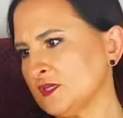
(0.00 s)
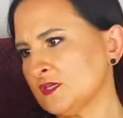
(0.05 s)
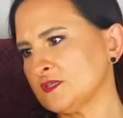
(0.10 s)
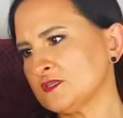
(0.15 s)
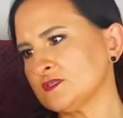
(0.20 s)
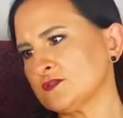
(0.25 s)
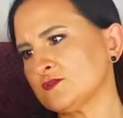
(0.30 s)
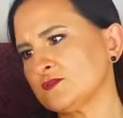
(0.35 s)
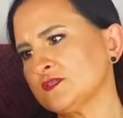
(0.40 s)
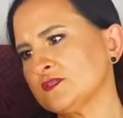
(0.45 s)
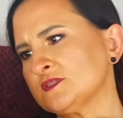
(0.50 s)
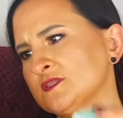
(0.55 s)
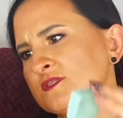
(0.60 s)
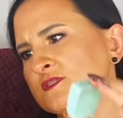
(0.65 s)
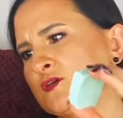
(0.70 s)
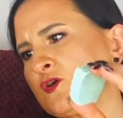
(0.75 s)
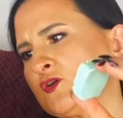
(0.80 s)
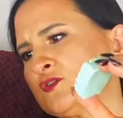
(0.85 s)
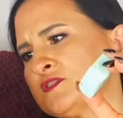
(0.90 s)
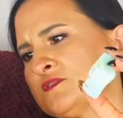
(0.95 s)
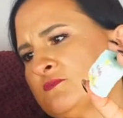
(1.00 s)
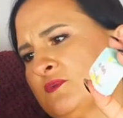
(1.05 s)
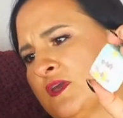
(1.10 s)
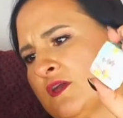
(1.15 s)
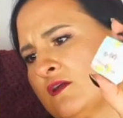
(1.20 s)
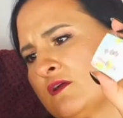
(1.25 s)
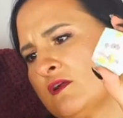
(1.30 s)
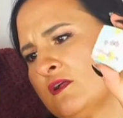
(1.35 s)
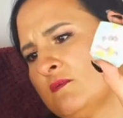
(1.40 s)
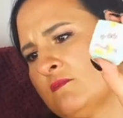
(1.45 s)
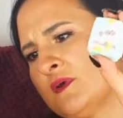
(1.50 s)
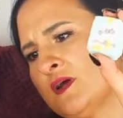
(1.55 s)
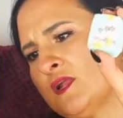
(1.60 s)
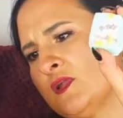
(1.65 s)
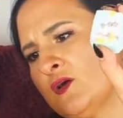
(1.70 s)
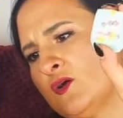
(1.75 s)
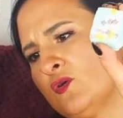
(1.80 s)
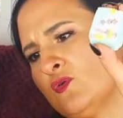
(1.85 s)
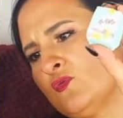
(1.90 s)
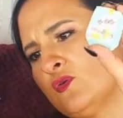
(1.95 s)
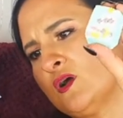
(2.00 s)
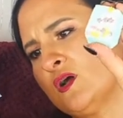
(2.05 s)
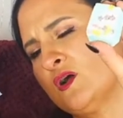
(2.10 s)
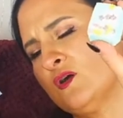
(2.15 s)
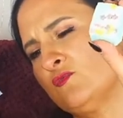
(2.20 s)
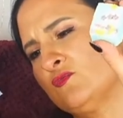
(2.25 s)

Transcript: So this is Cosmic Girl Mallow.